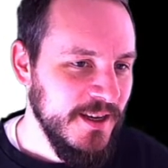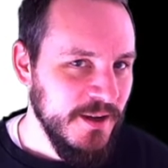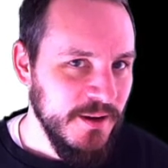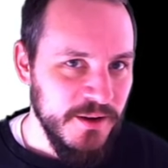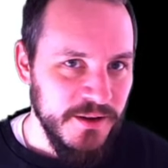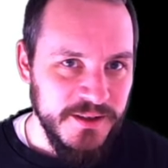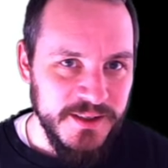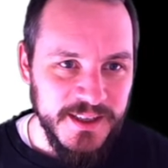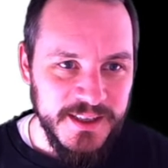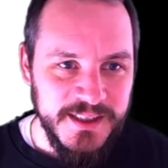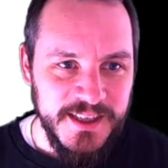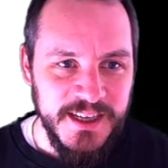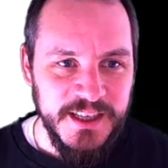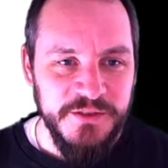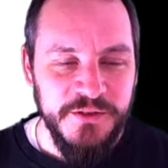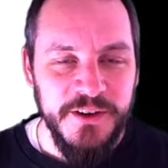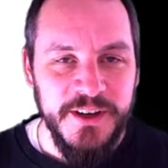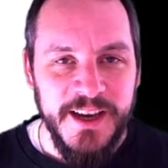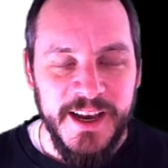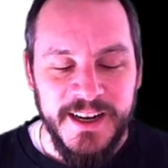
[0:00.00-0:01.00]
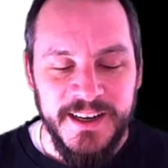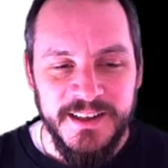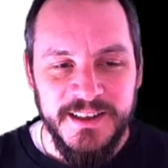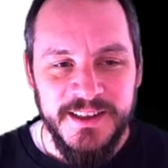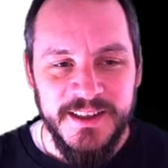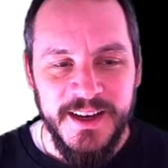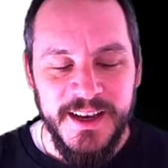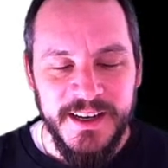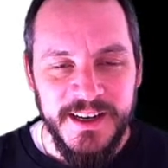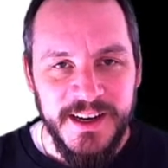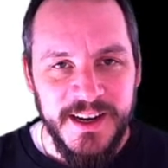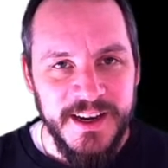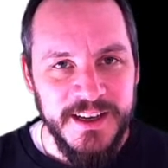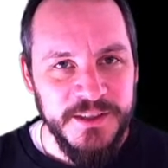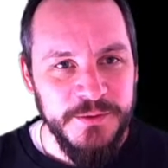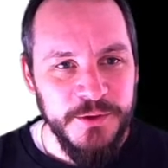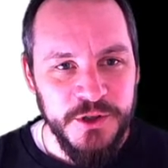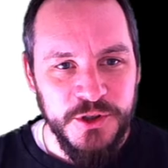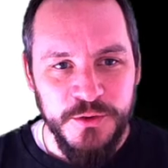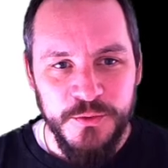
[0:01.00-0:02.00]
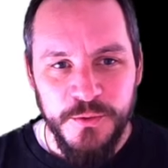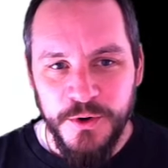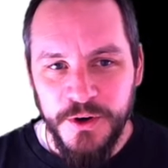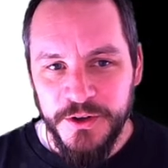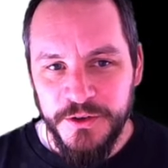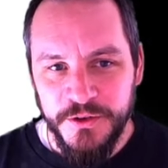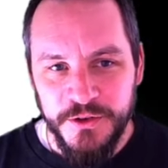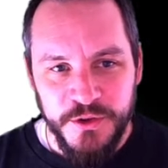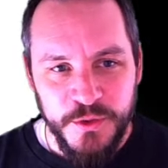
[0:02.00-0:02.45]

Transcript: successfully analyze what you want or